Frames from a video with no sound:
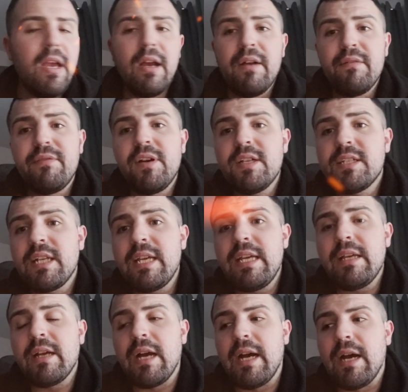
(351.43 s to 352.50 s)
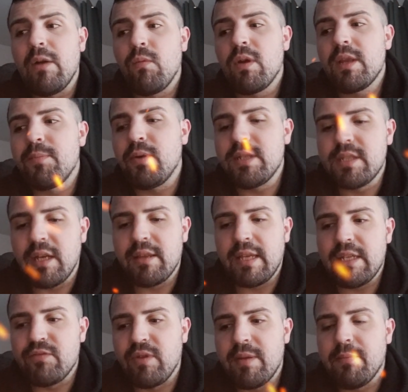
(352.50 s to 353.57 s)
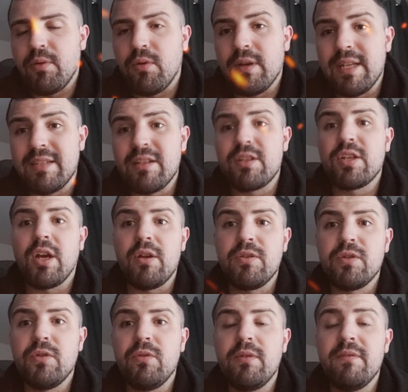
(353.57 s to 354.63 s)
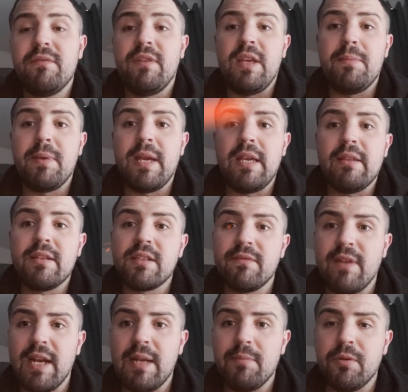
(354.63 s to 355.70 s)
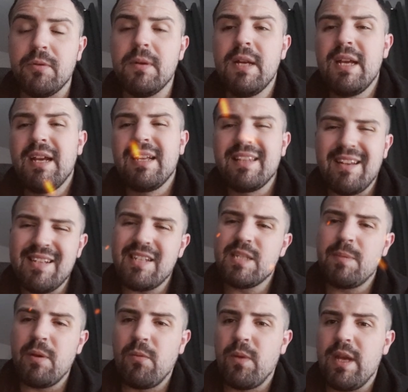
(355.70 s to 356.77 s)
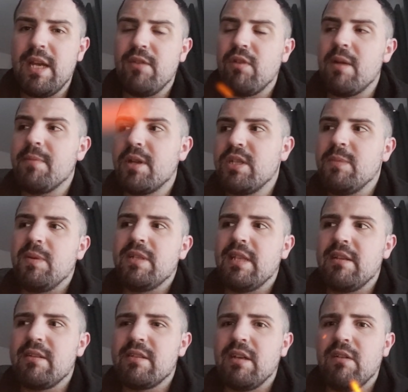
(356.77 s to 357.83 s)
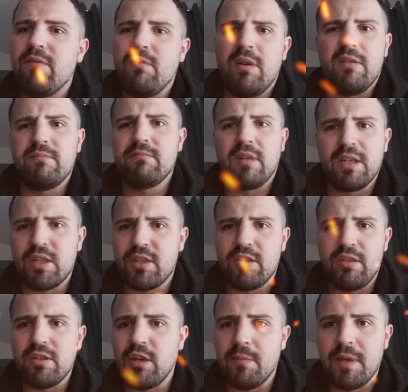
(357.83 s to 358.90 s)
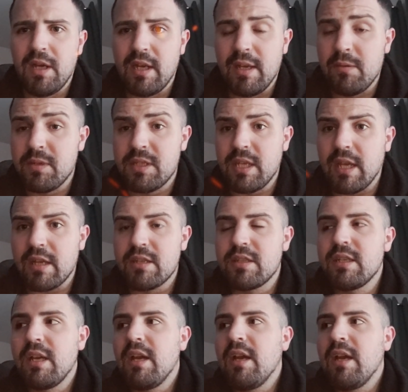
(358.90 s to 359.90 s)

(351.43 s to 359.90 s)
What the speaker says: firstly, one of the points that I think is really important is the total VP that's available. Now, that sounds a bit weird, right? Because you're probably thinking to yourself, well, you told me earlier it was 6.